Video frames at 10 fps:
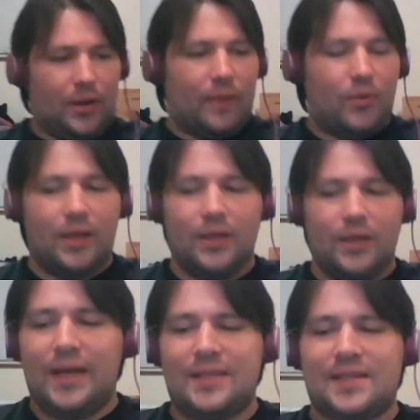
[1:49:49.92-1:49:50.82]
yeah, well,
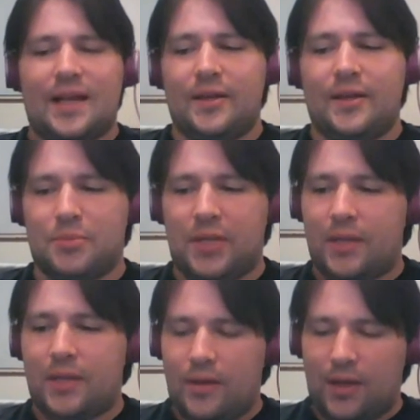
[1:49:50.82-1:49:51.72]
that's Elio's
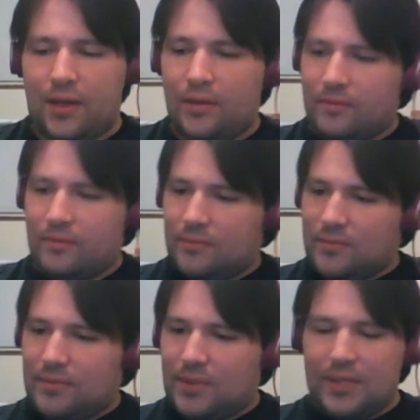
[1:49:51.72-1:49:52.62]
plan.
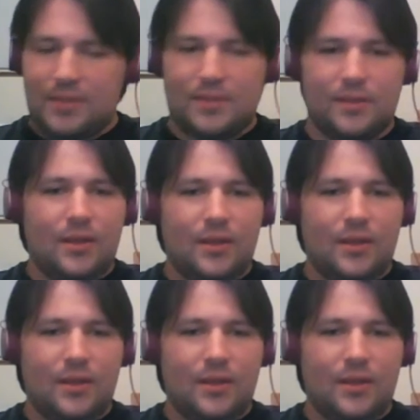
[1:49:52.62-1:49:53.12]
He's